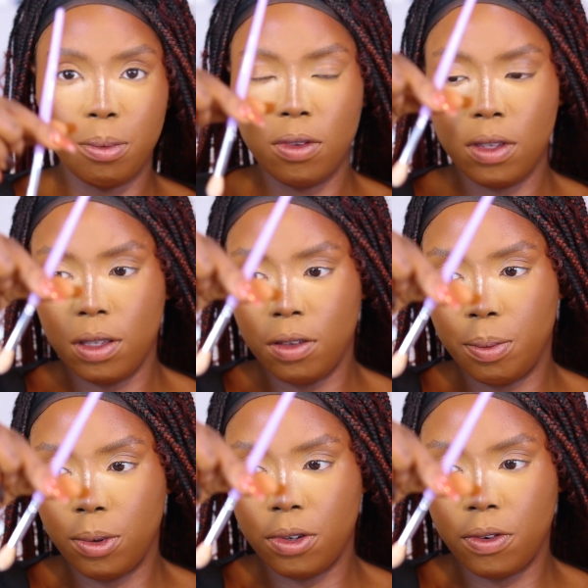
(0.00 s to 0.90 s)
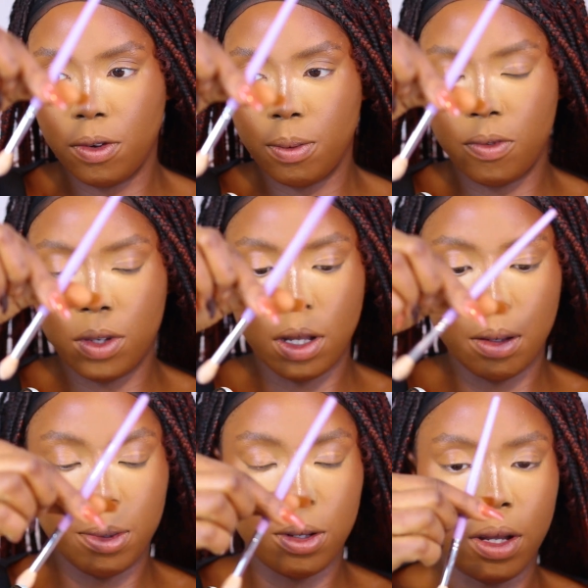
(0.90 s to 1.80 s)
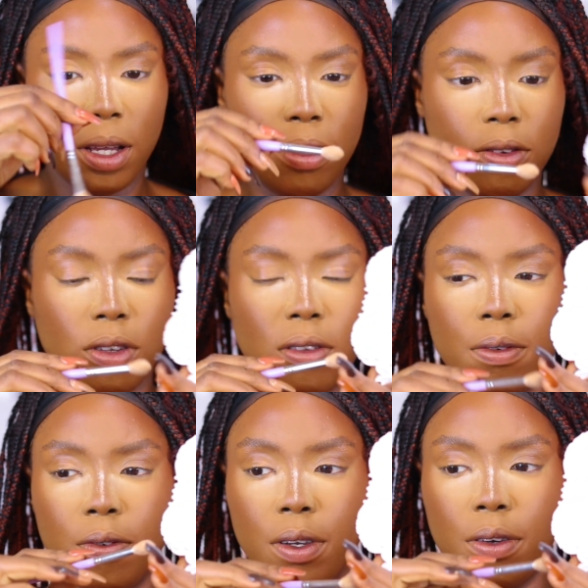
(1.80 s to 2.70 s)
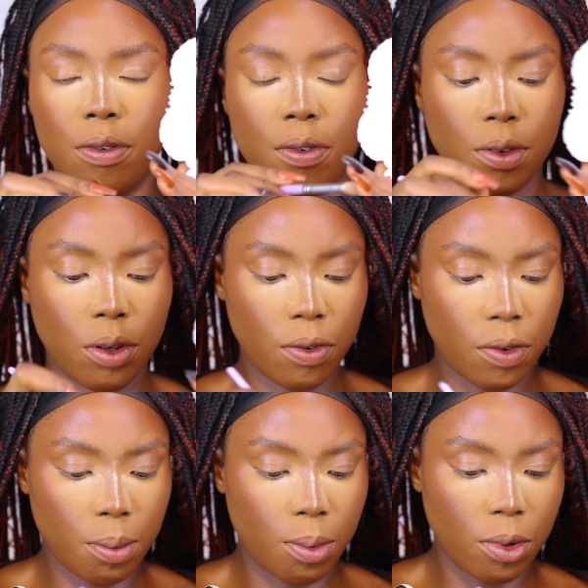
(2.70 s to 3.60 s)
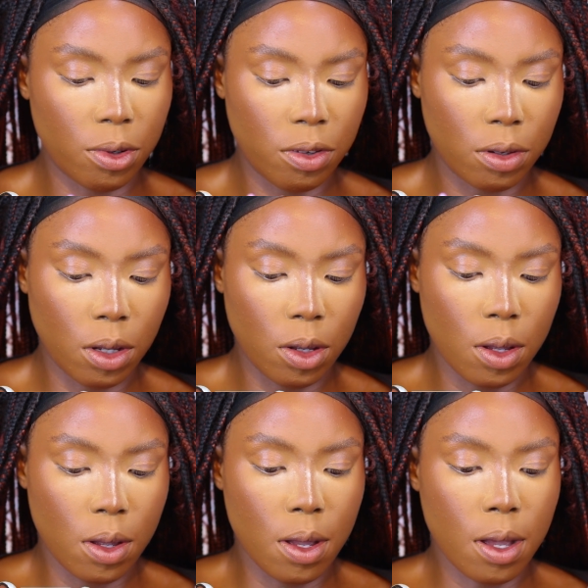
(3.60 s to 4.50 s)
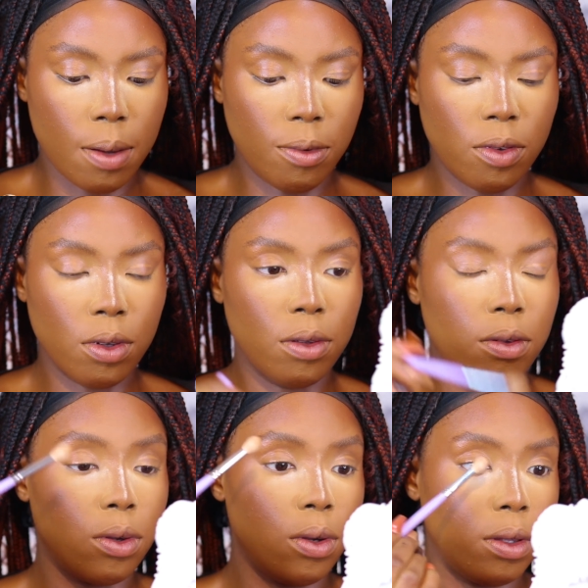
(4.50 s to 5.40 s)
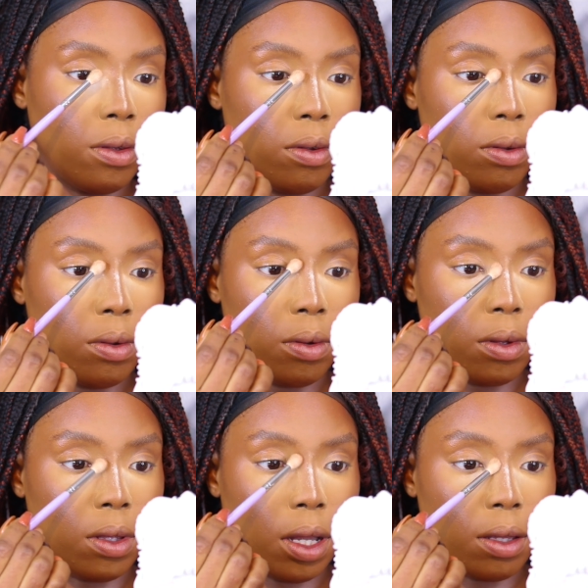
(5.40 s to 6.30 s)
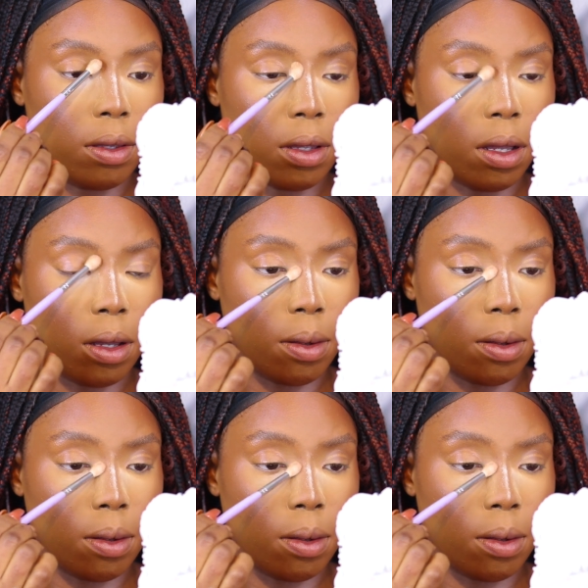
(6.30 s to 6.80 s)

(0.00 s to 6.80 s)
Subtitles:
I'm using this brush from Huda, and it's just a very fluffy brush. I'm just going to go into that